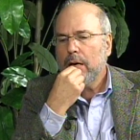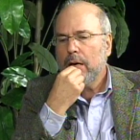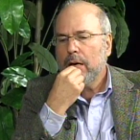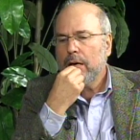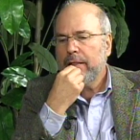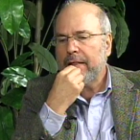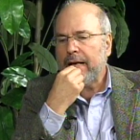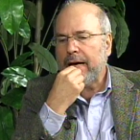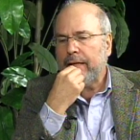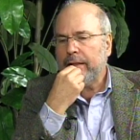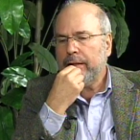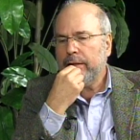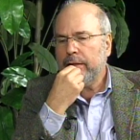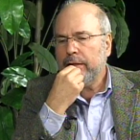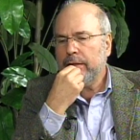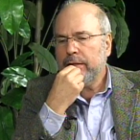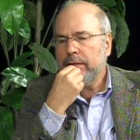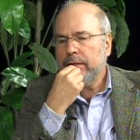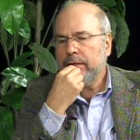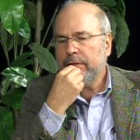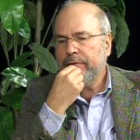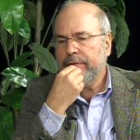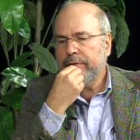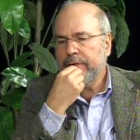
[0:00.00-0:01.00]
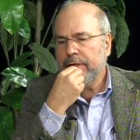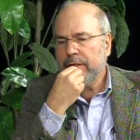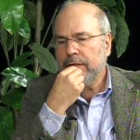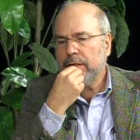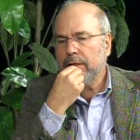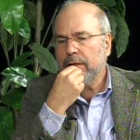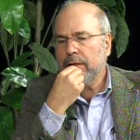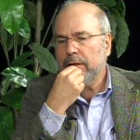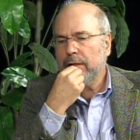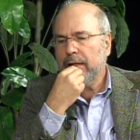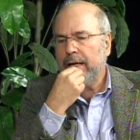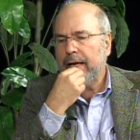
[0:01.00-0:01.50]
that there is
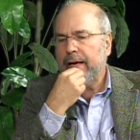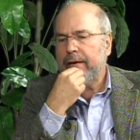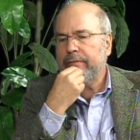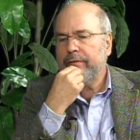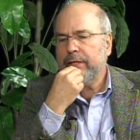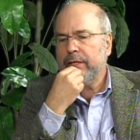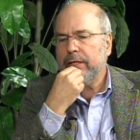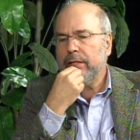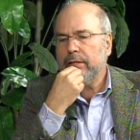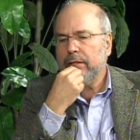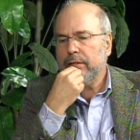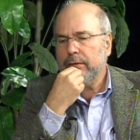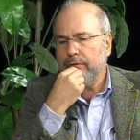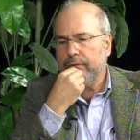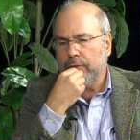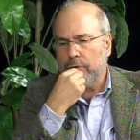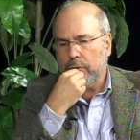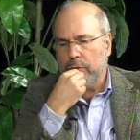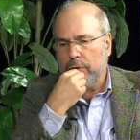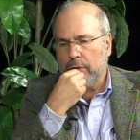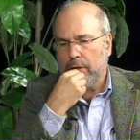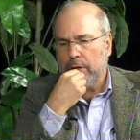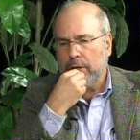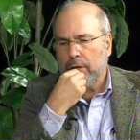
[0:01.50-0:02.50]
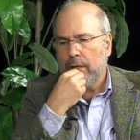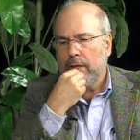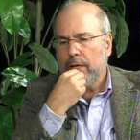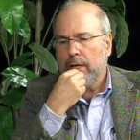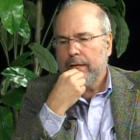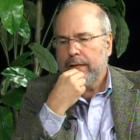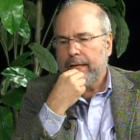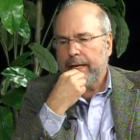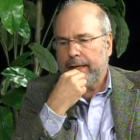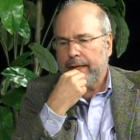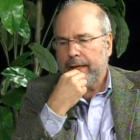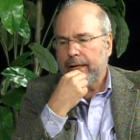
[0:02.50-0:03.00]
physical evidence for
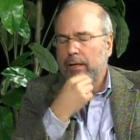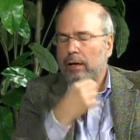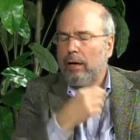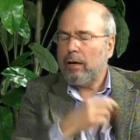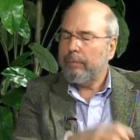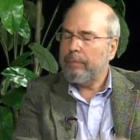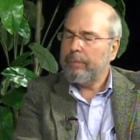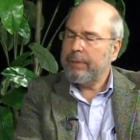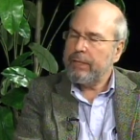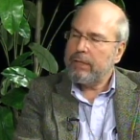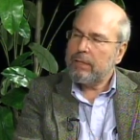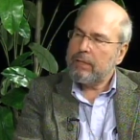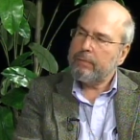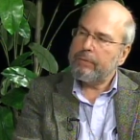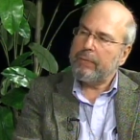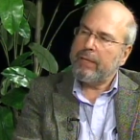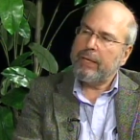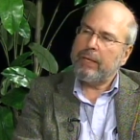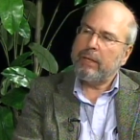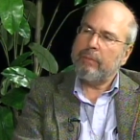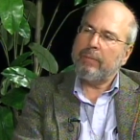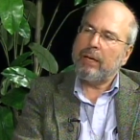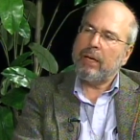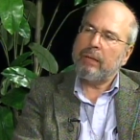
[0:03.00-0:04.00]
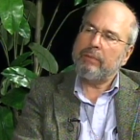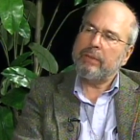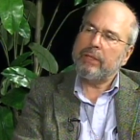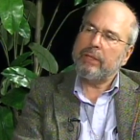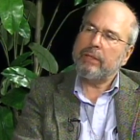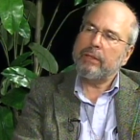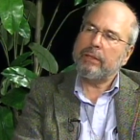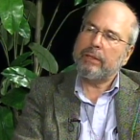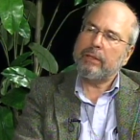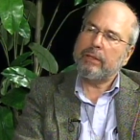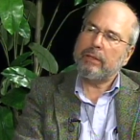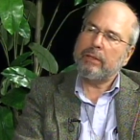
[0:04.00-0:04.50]
that cannot be explained by
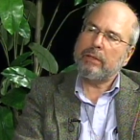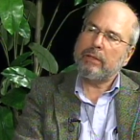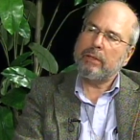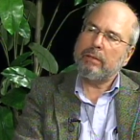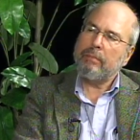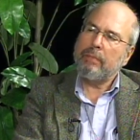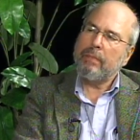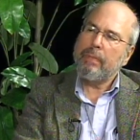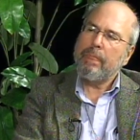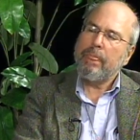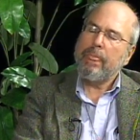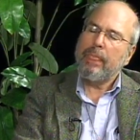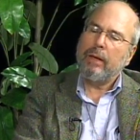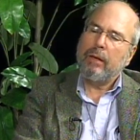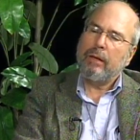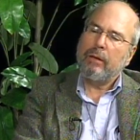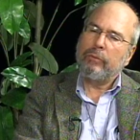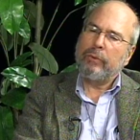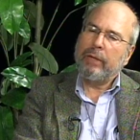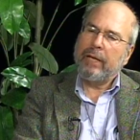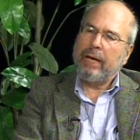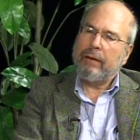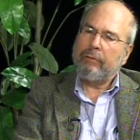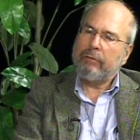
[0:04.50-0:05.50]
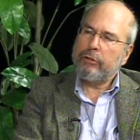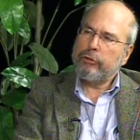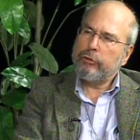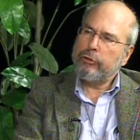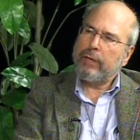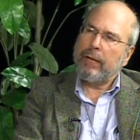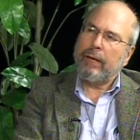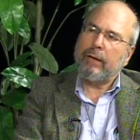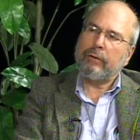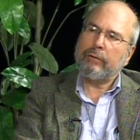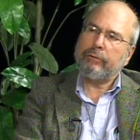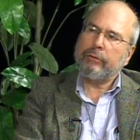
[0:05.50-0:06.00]
materialism. We have the
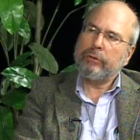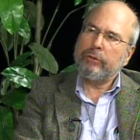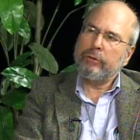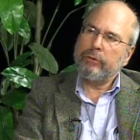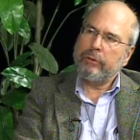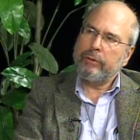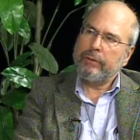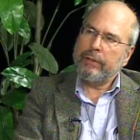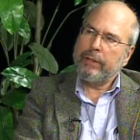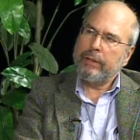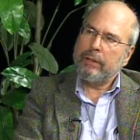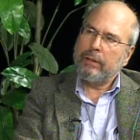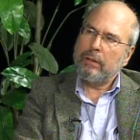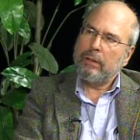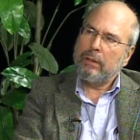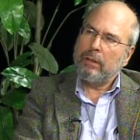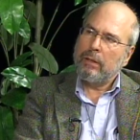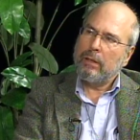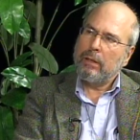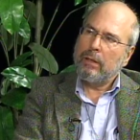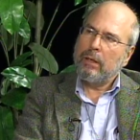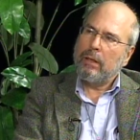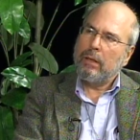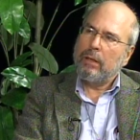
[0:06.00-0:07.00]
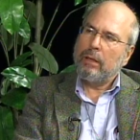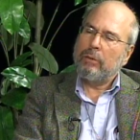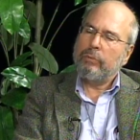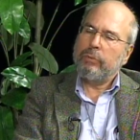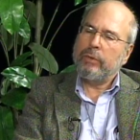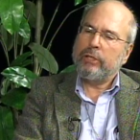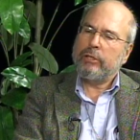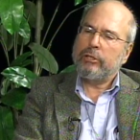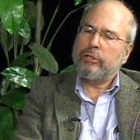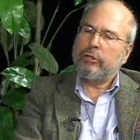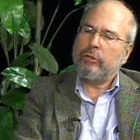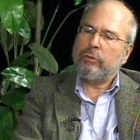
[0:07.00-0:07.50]
Shroud of Turin,
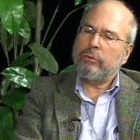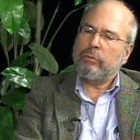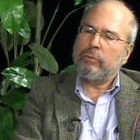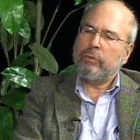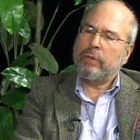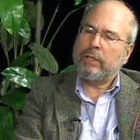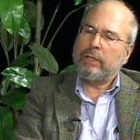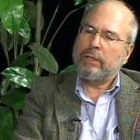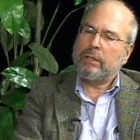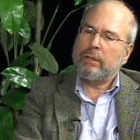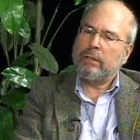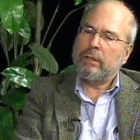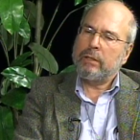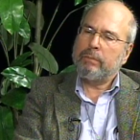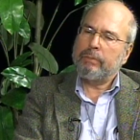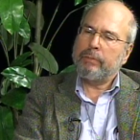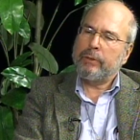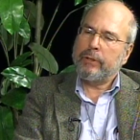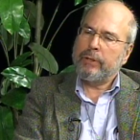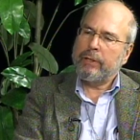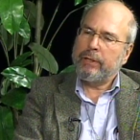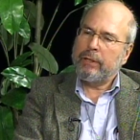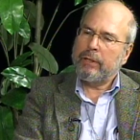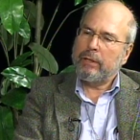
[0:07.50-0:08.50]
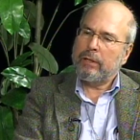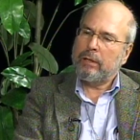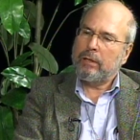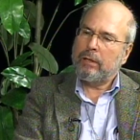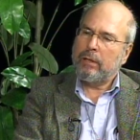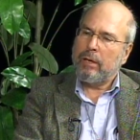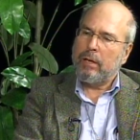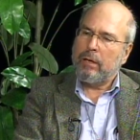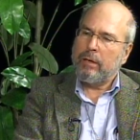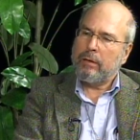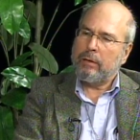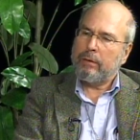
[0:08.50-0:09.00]
which was the burial
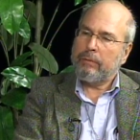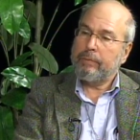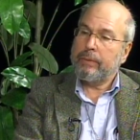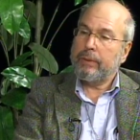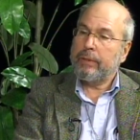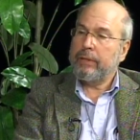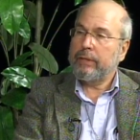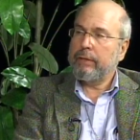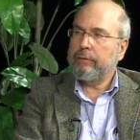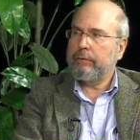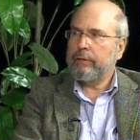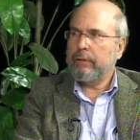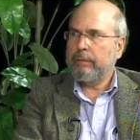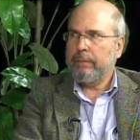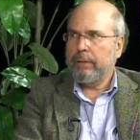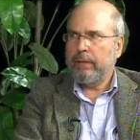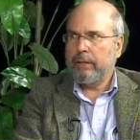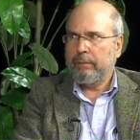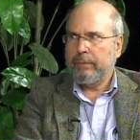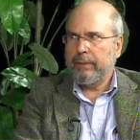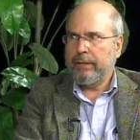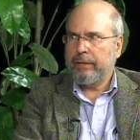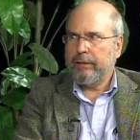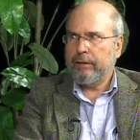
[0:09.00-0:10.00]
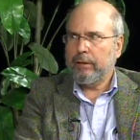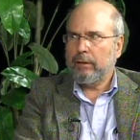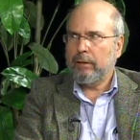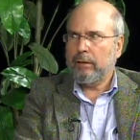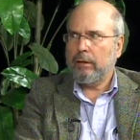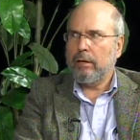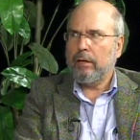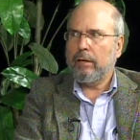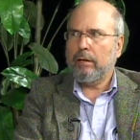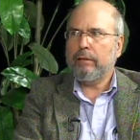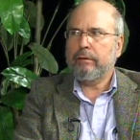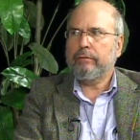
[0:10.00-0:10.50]
cloth, believed to be the burial
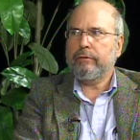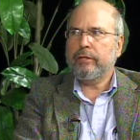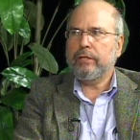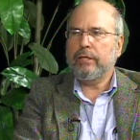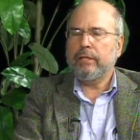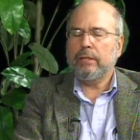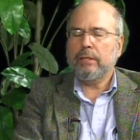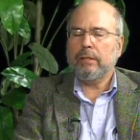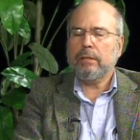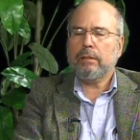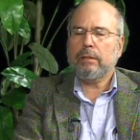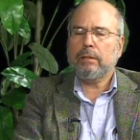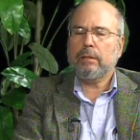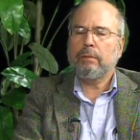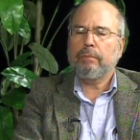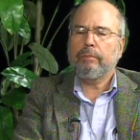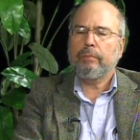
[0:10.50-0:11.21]
cloth of Jesus,